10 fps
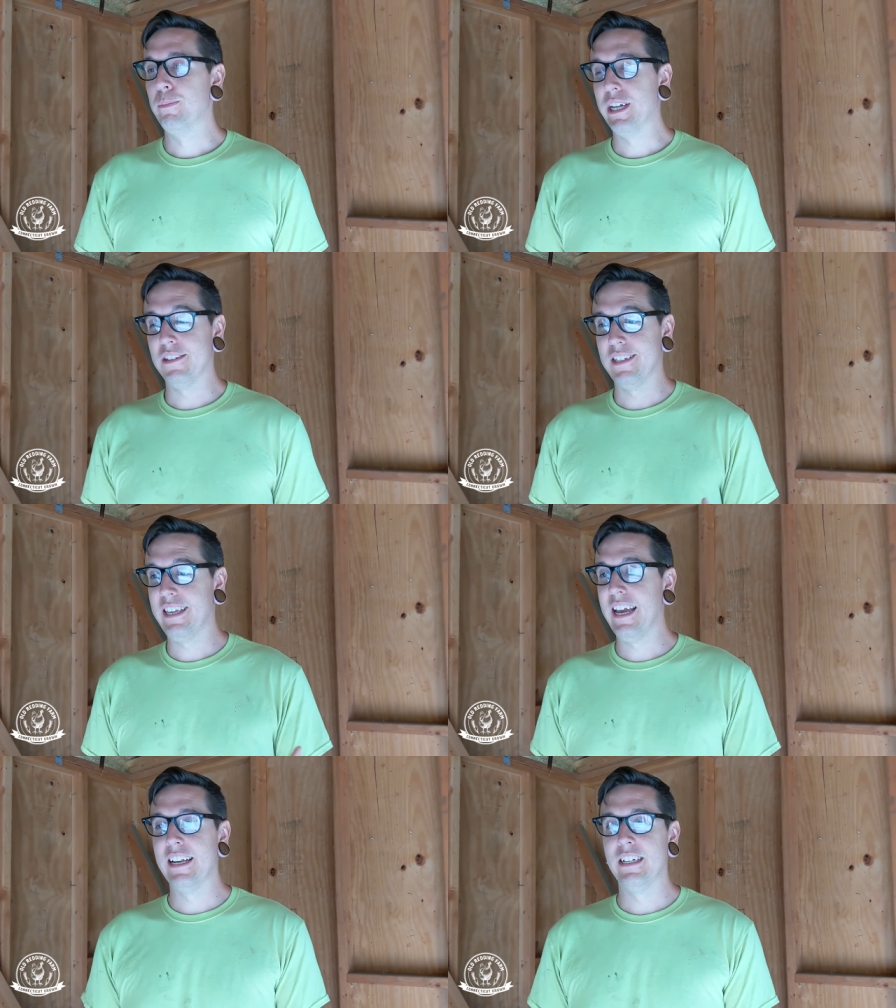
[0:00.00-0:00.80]
because
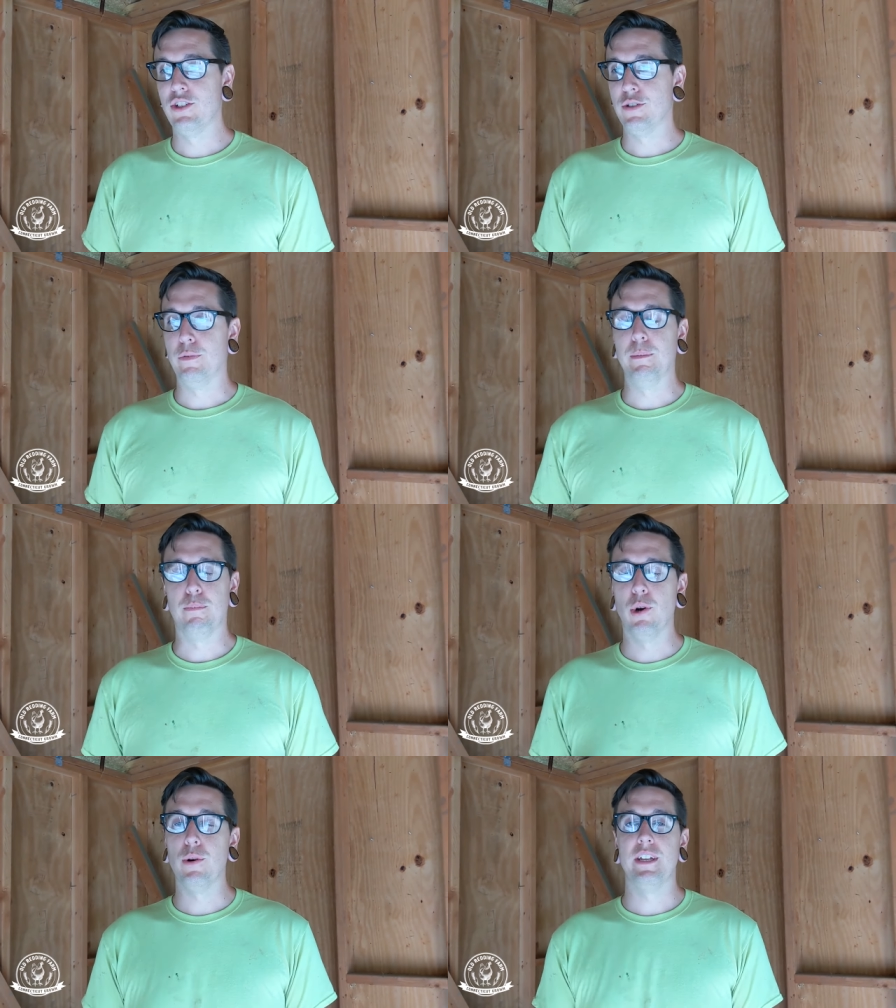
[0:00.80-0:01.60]
again, it just
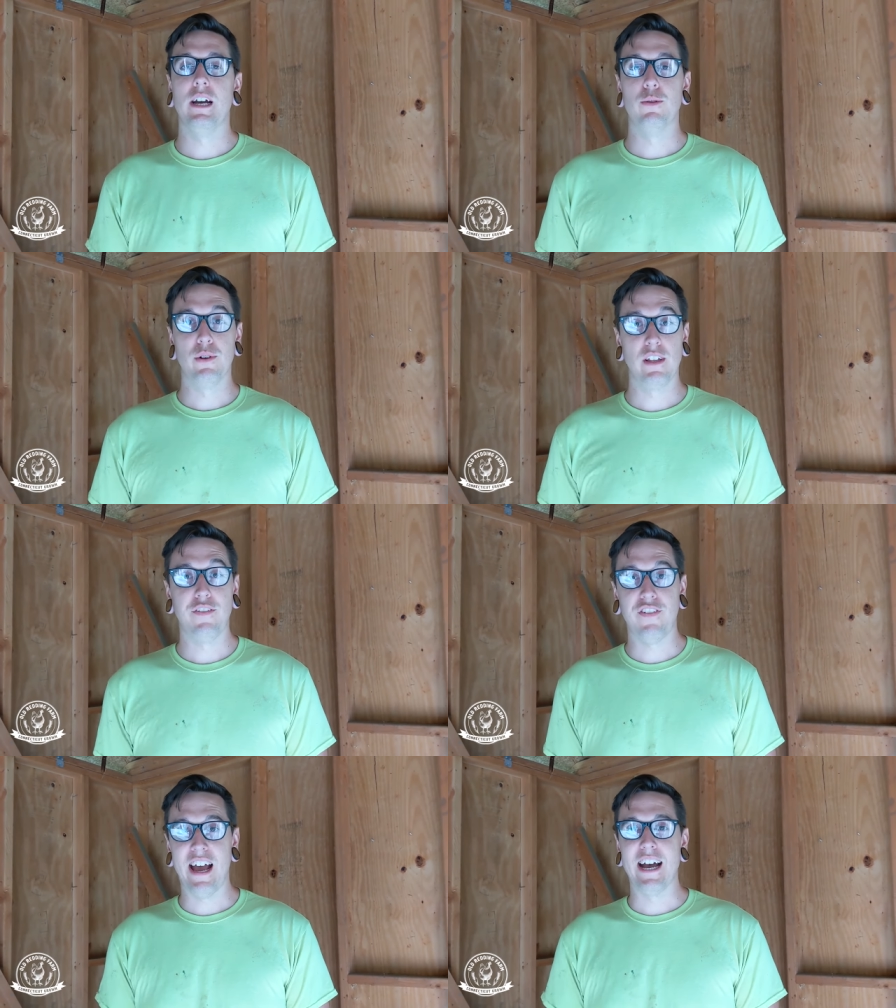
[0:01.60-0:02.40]
it broke down really
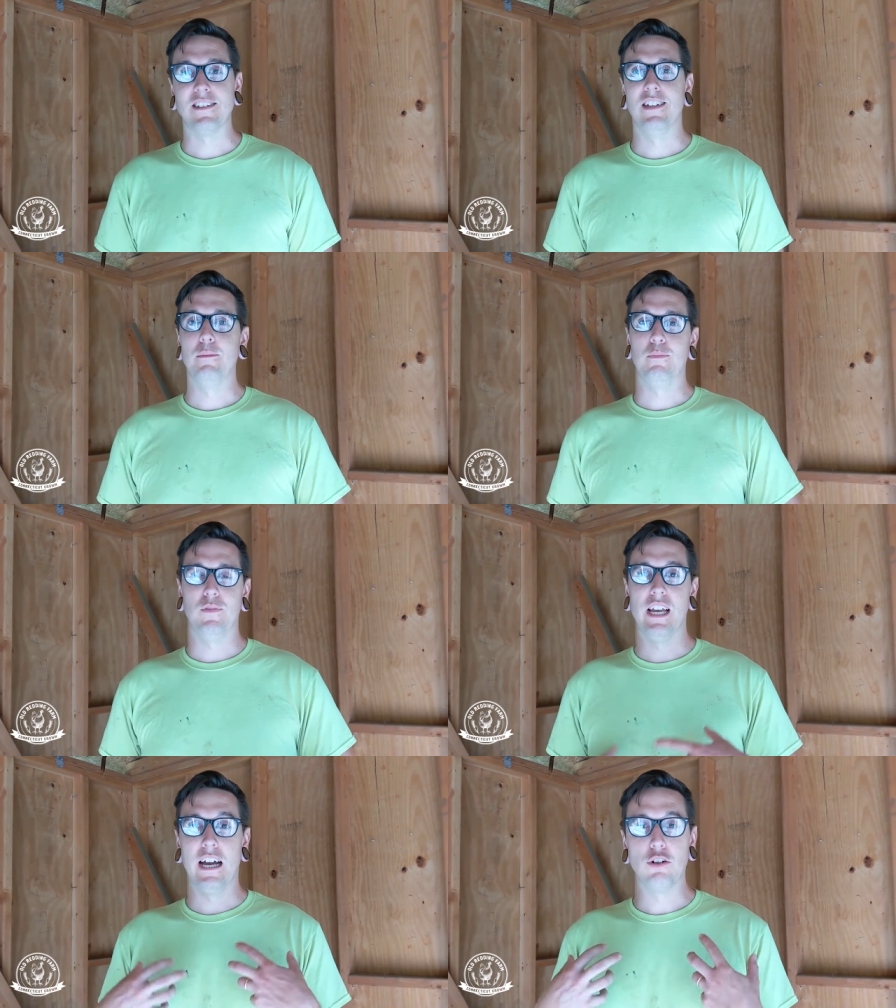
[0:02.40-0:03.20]
fast and it
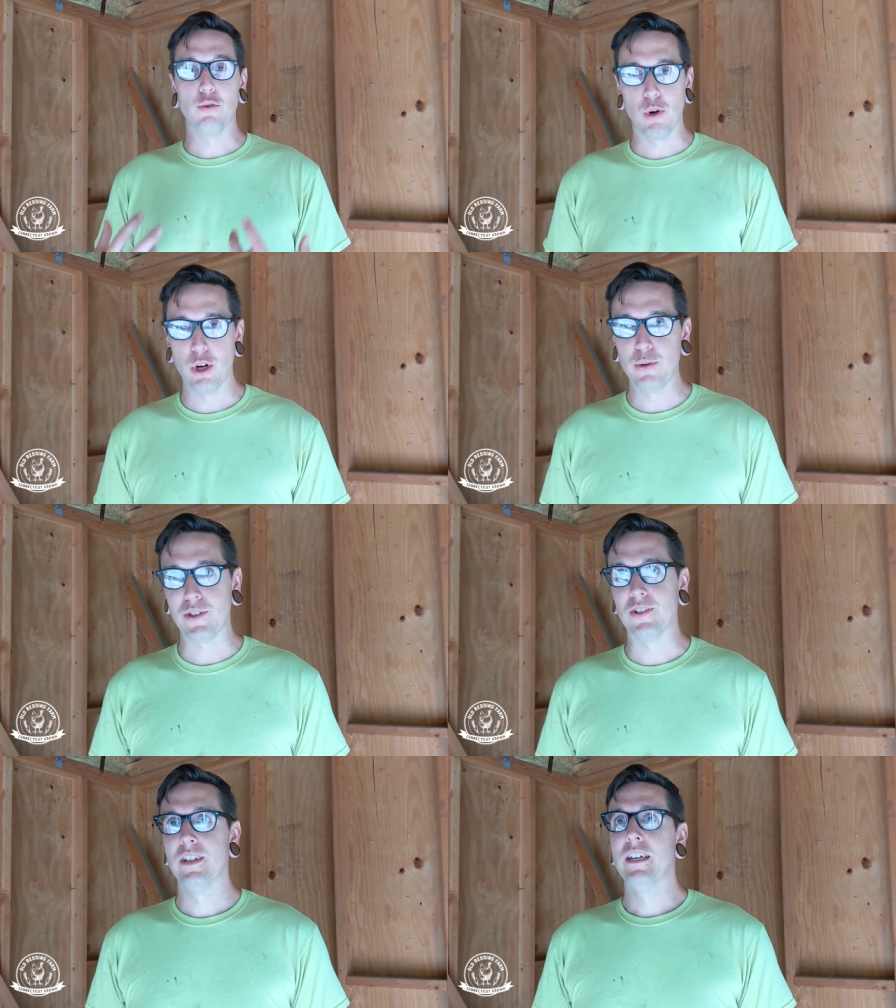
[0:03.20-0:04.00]
got
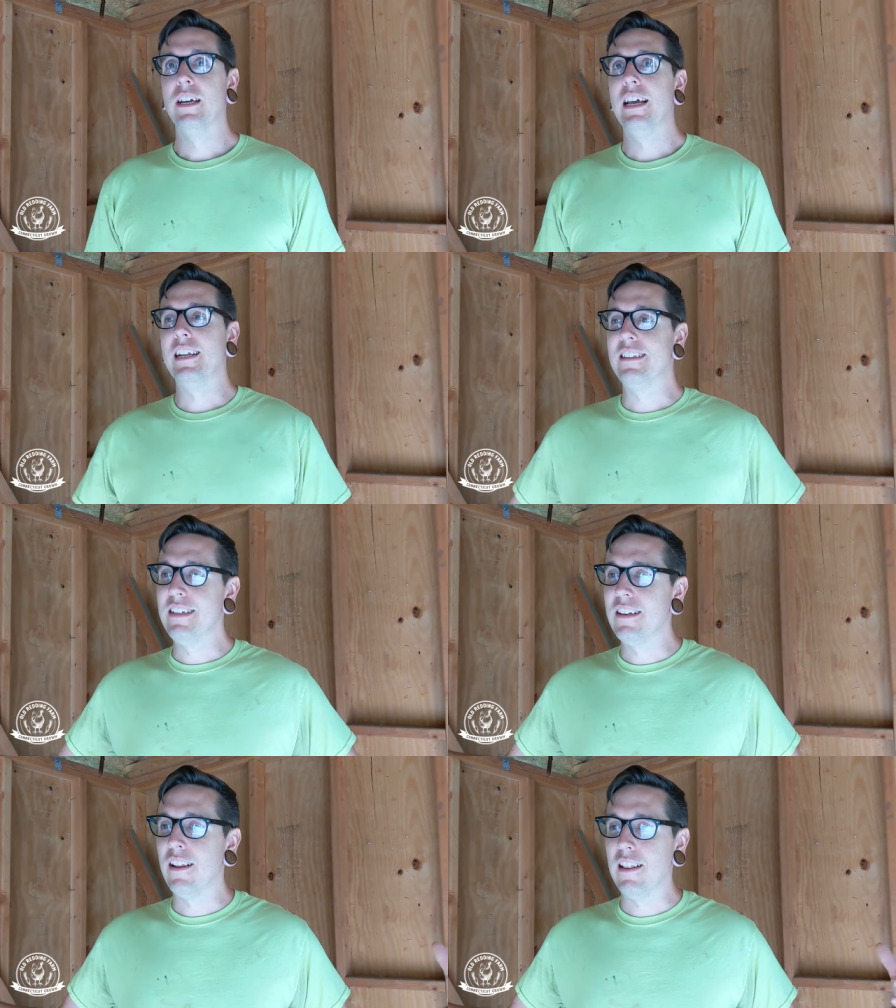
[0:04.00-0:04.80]
gross and it
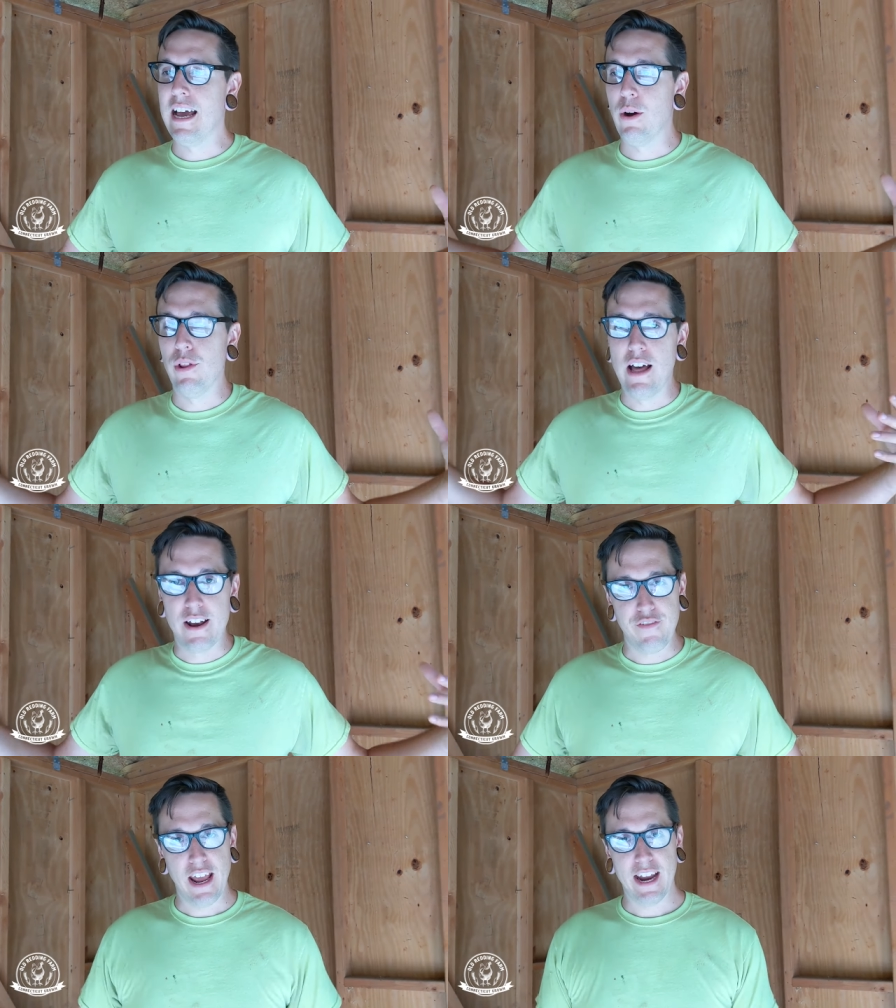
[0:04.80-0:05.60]
didn't allow a lot
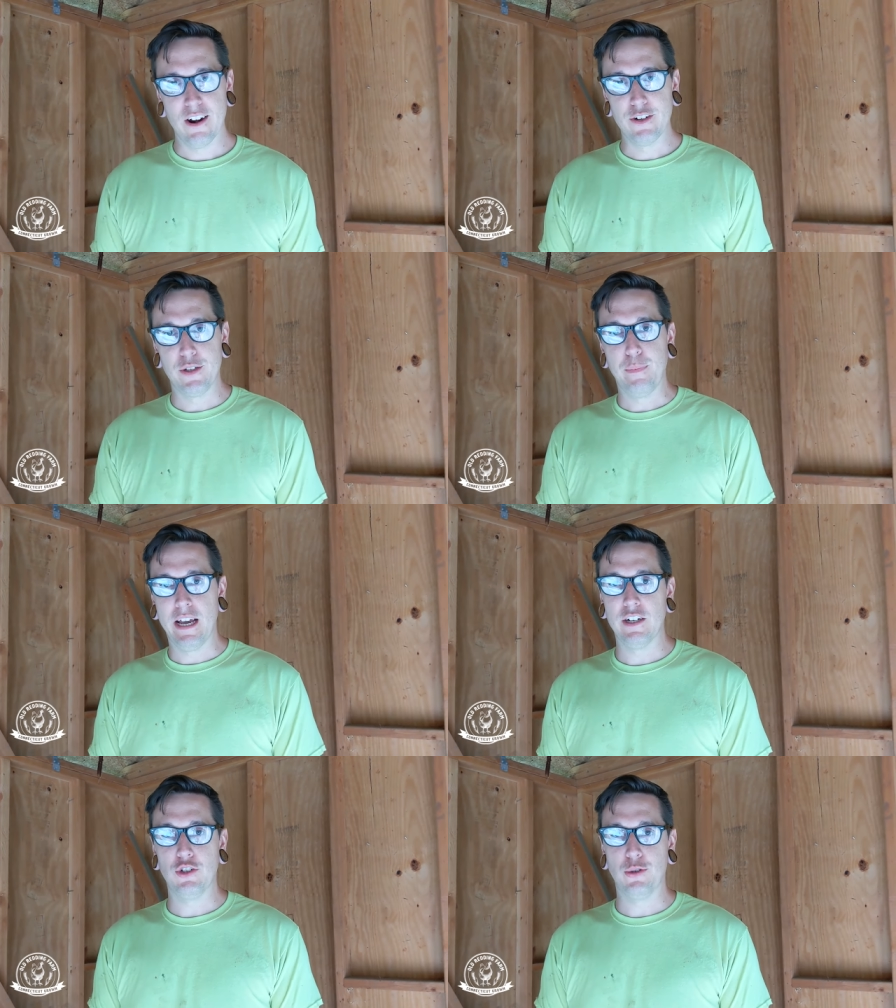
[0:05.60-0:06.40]
of air to
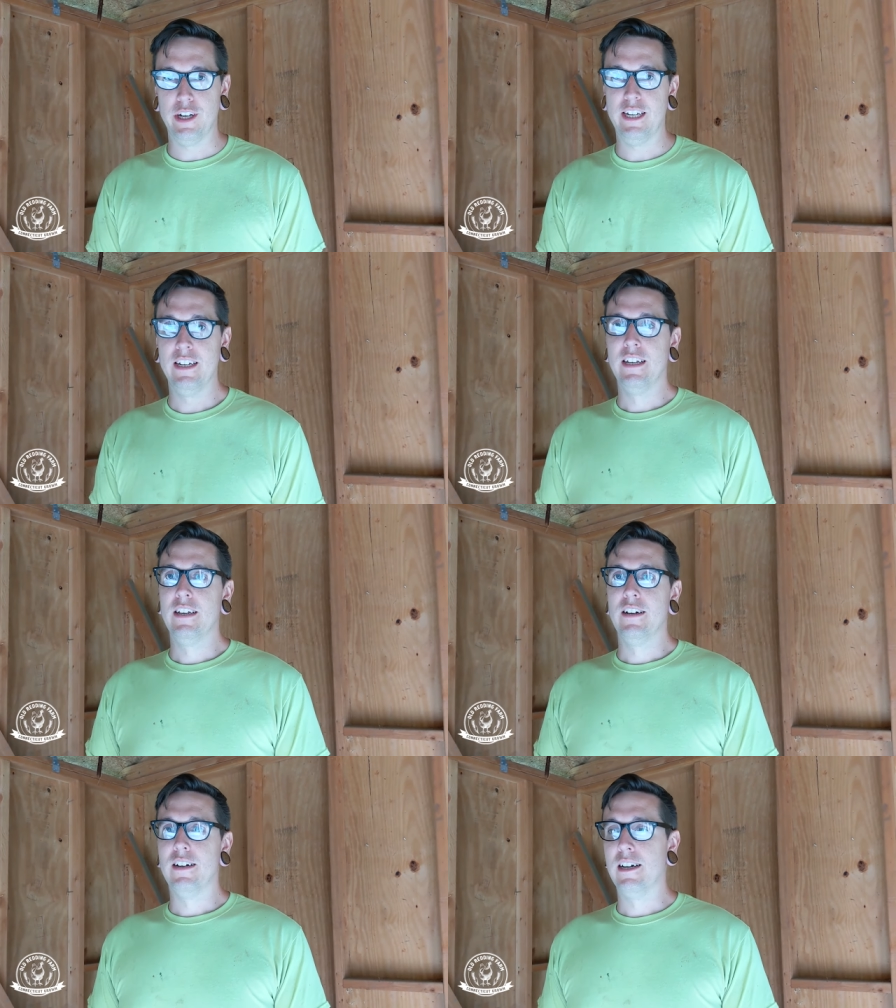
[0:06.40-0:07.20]
penetrate
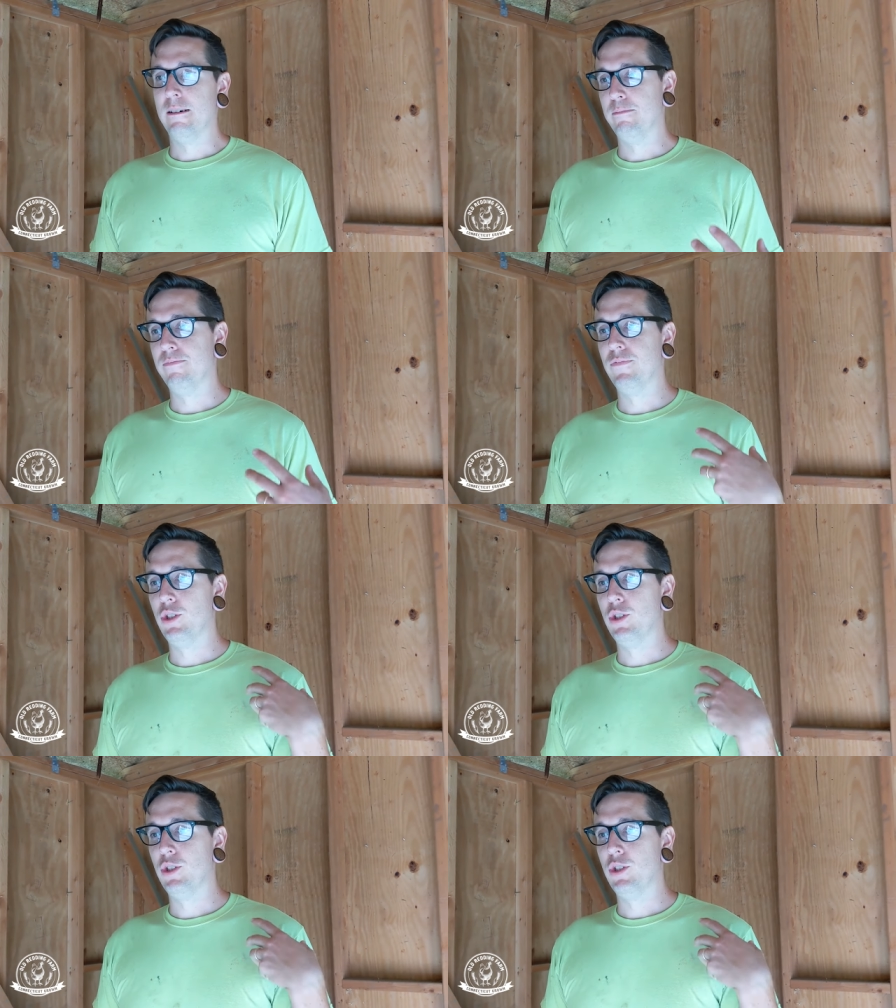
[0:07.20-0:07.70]
um,